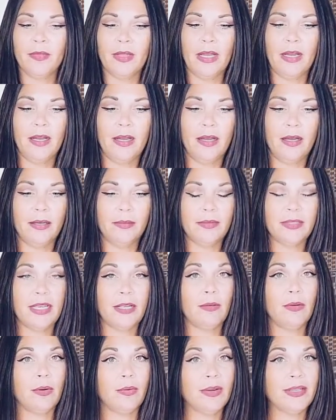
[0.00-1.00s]

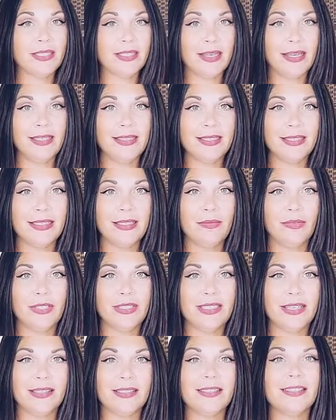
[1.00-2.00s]
take what resonates, leave
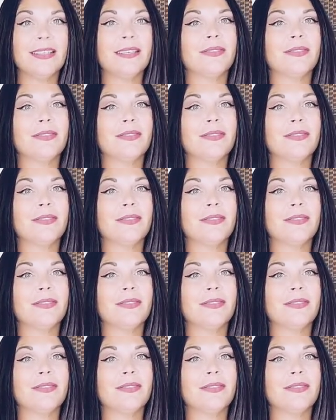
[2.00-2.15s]
what doesn't.